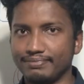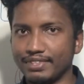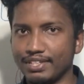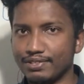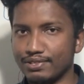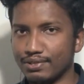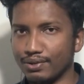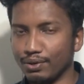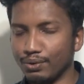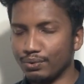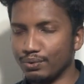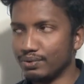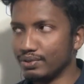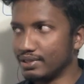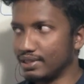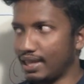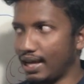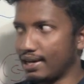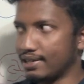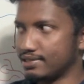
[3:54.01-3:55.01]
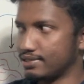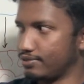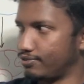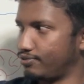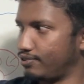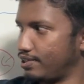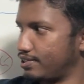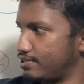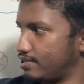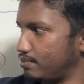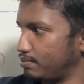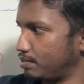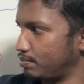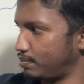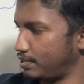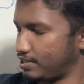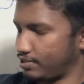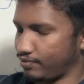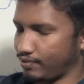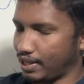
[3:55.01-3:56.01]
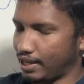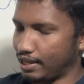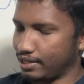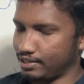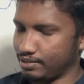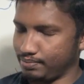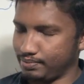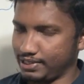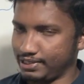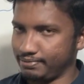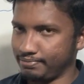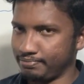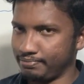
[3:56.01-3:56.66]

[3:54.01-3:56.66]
So that is the first simple piece of anatomy.